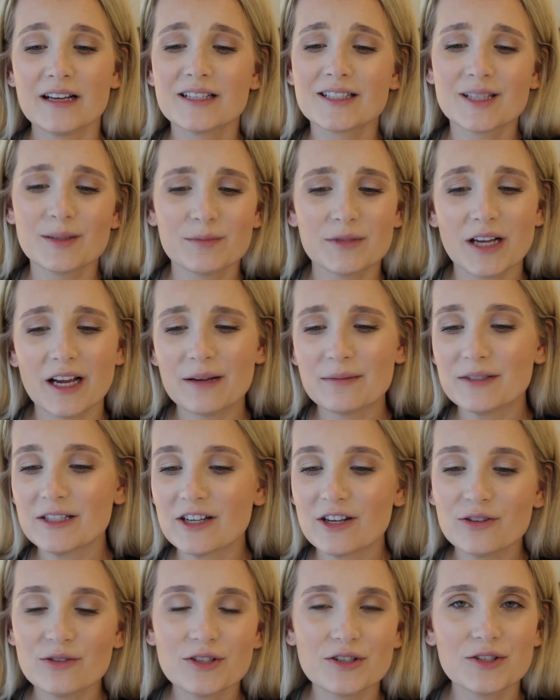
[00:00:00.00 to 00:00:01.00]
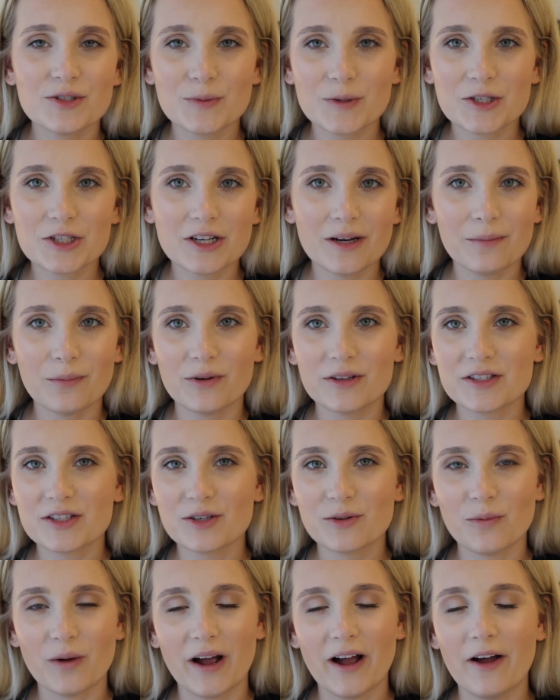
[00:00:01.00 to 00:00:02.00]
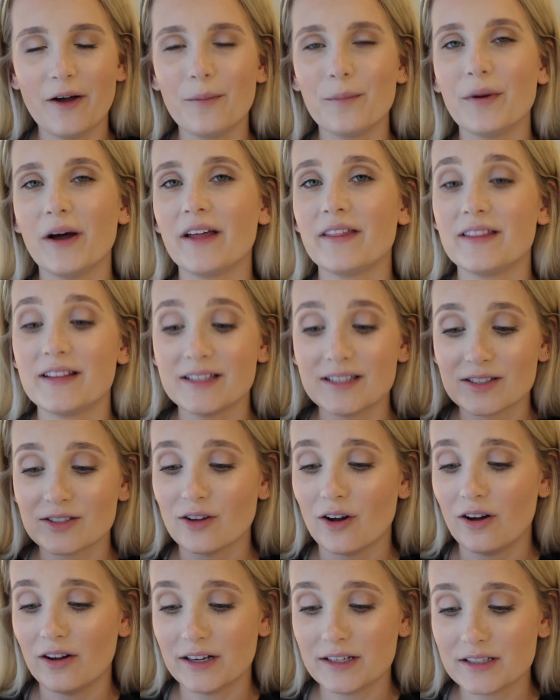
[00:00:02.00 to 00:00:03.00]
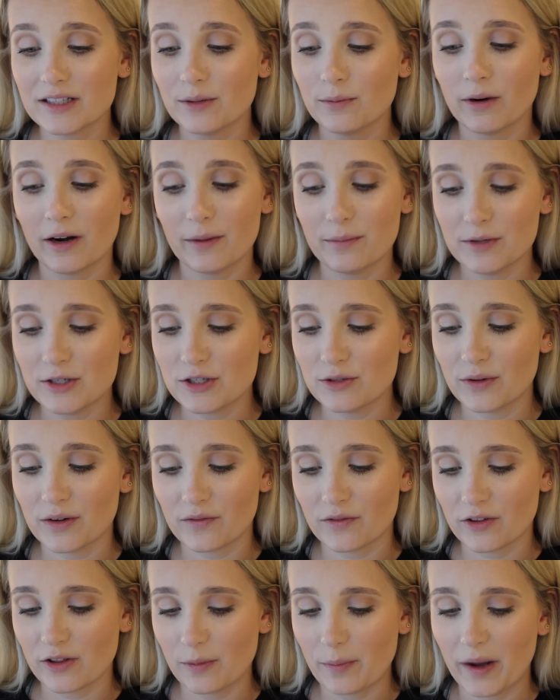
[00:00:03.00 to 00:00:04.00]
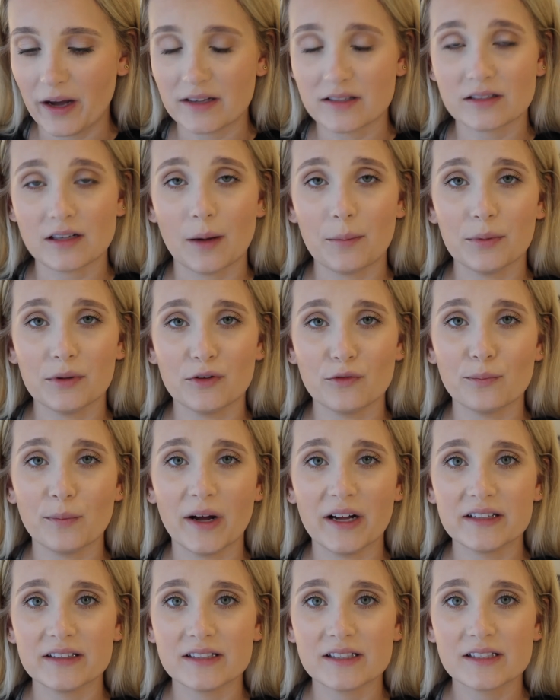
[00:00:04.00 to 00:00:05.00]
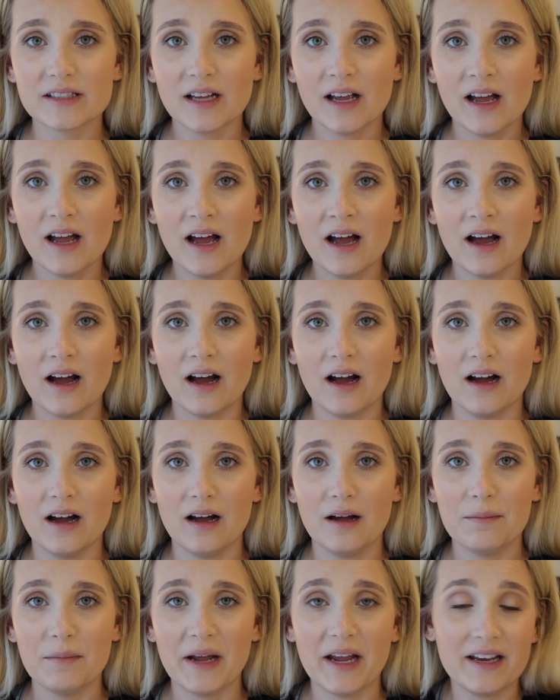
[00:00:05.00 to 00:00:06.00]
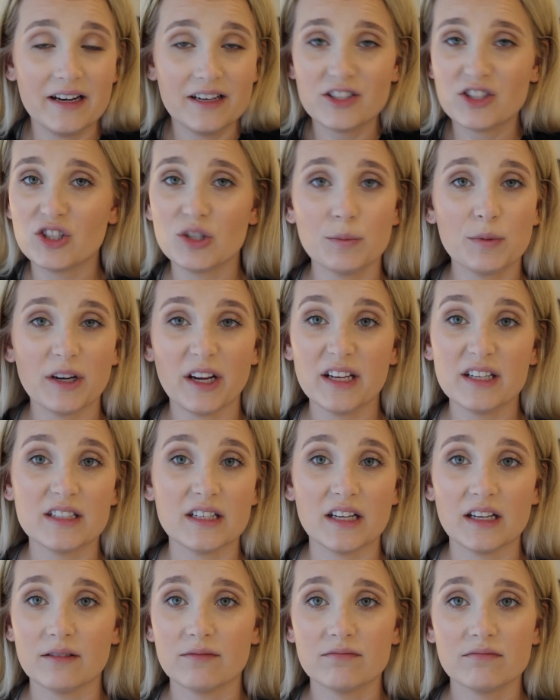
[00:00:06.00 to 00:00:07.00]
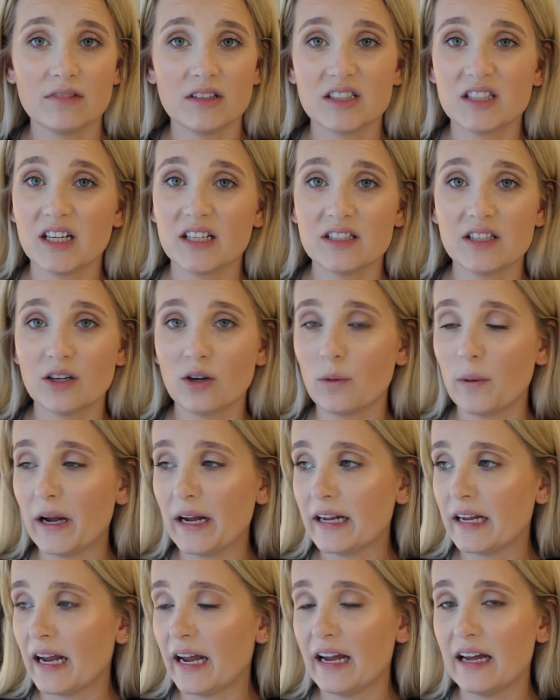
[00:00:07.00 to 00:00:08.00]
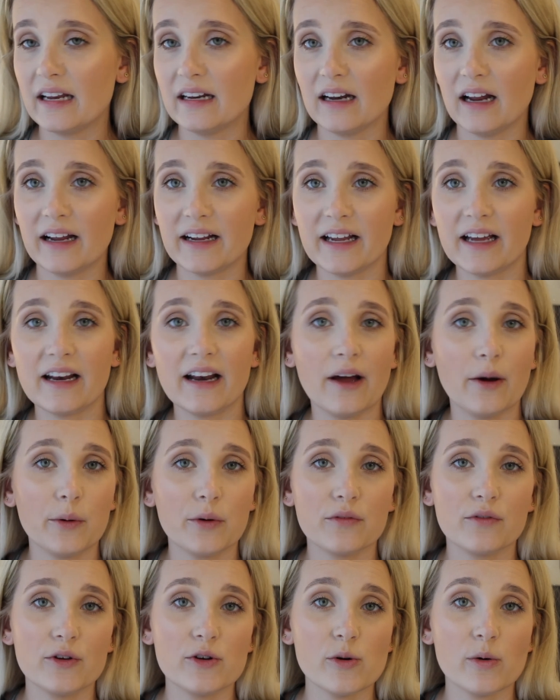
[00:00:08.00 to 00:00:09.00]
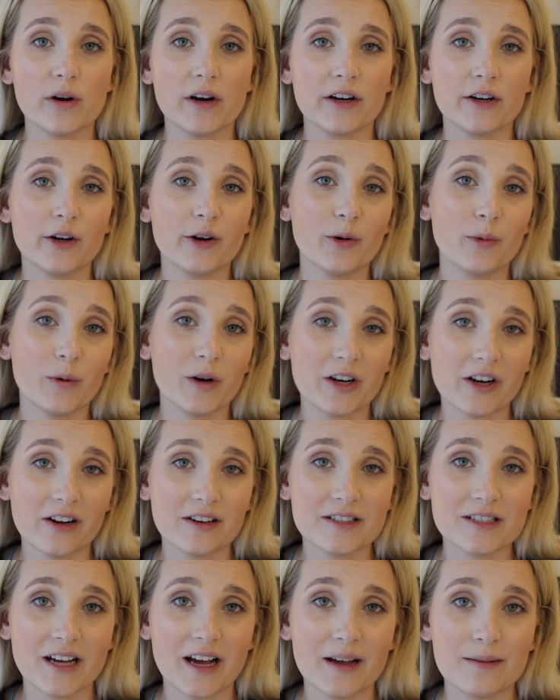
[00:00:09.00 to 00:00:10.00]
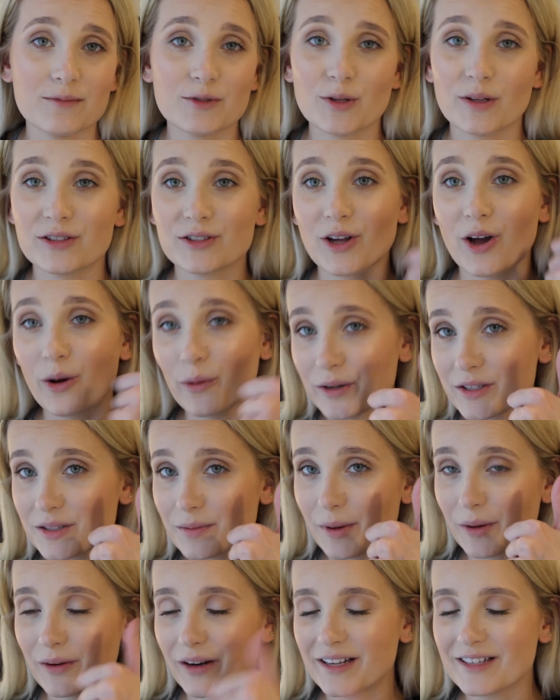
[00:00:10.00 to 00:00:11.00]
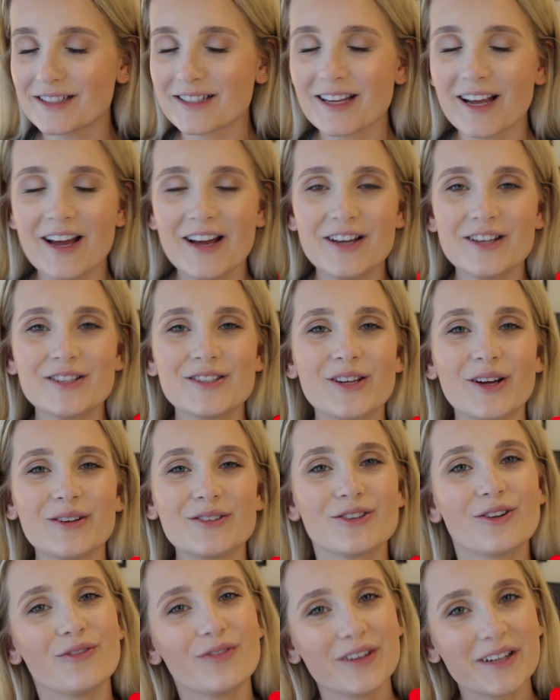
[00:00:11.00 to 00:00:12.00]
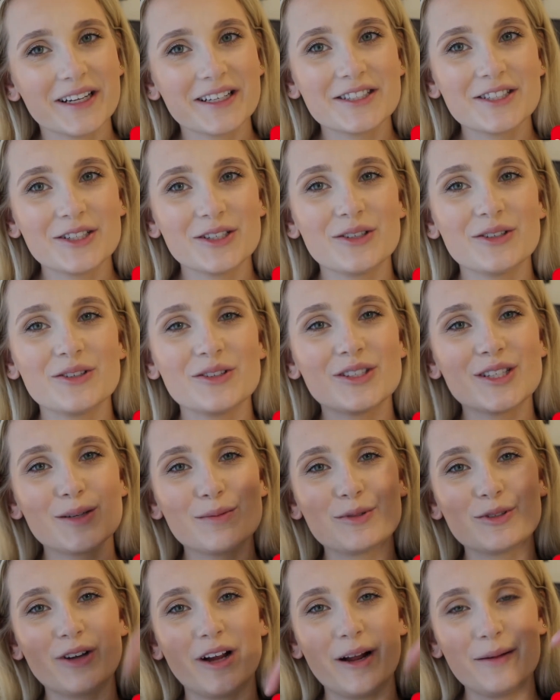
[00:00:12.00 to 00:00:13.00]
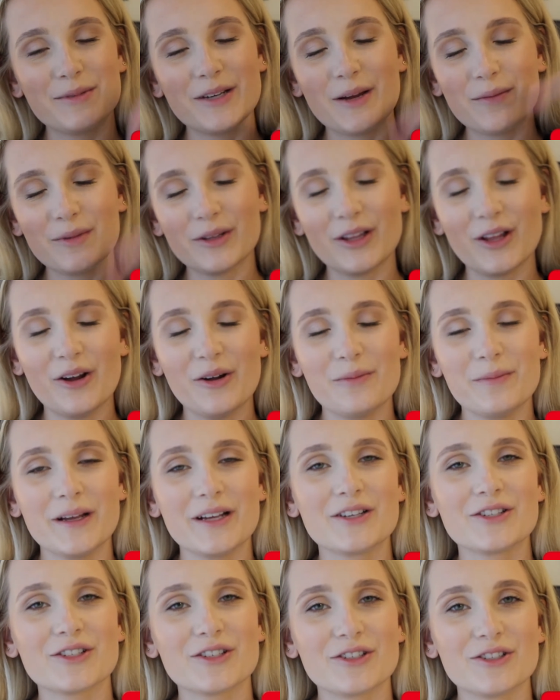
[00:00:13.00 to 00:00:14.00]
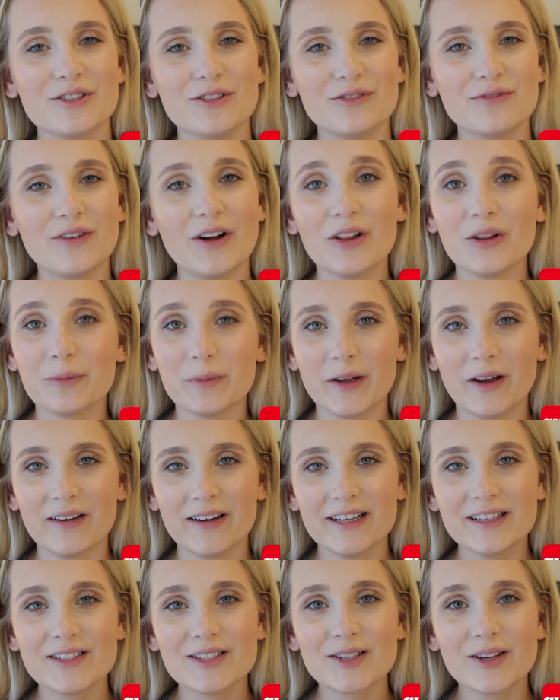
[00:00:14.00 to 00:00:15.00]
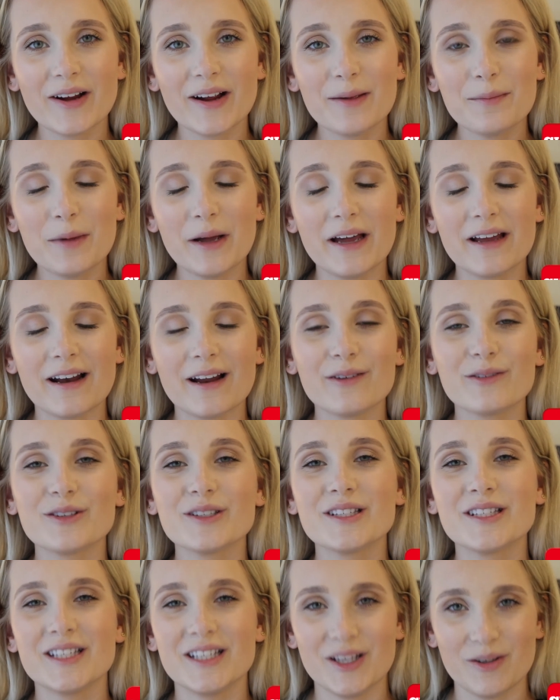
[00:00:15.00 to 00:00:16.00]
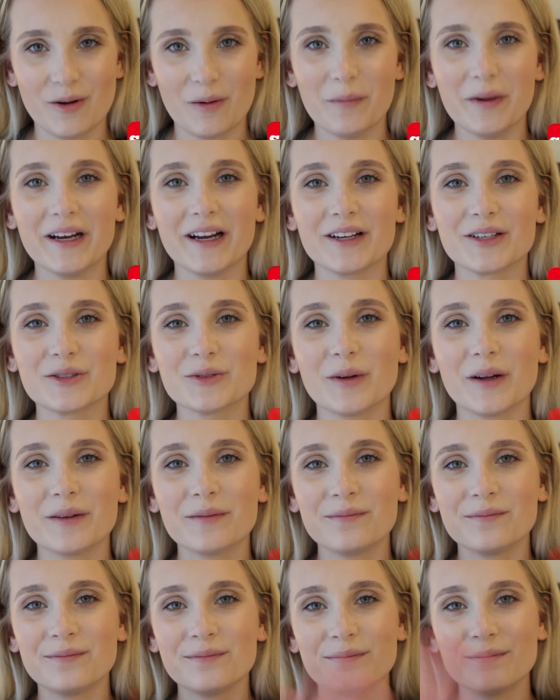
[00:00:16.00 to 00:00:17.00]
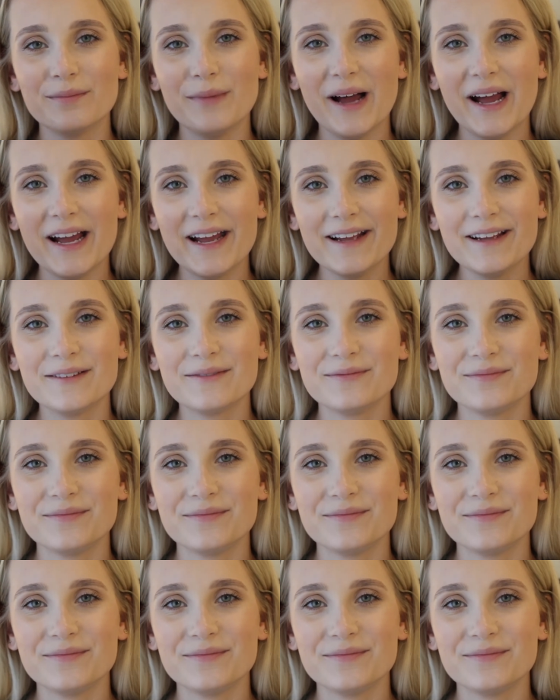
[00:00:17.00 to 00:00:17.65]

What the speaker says: Sometimes, you know, you switch it up once in a while, but this is honestly what I've been doing for the past couple of months. And it's super easy. It's nice and quick, and I get out of the door and go to work on time, so that's always a bonus. So don't forget to subscribe down below, make sure to follow me on Instagram, and I will see you on my next one. Bye!